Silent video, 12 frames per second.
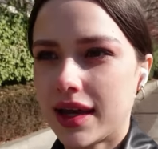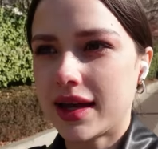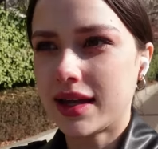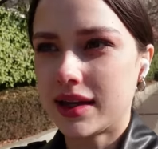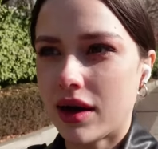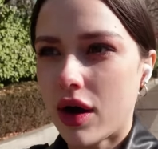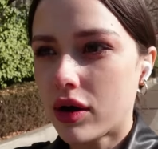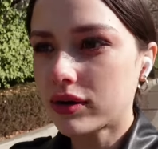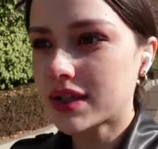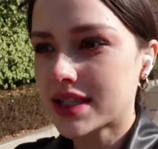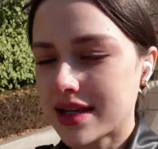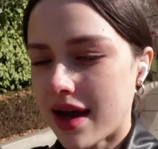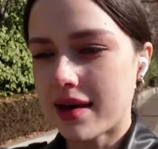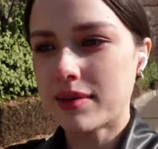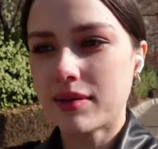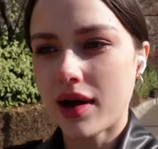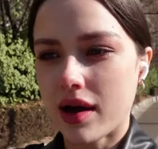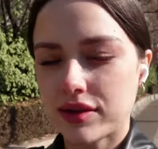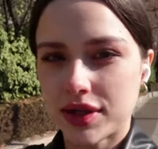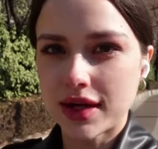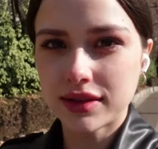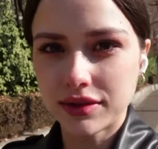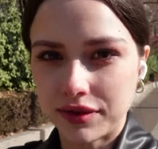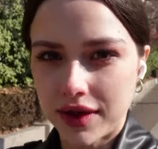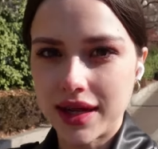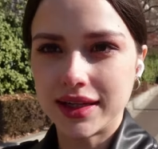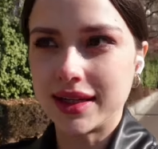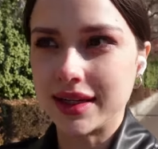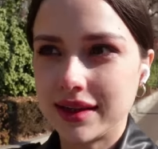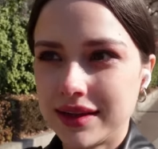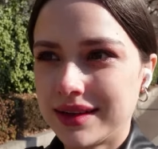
and all this time I was trying to find it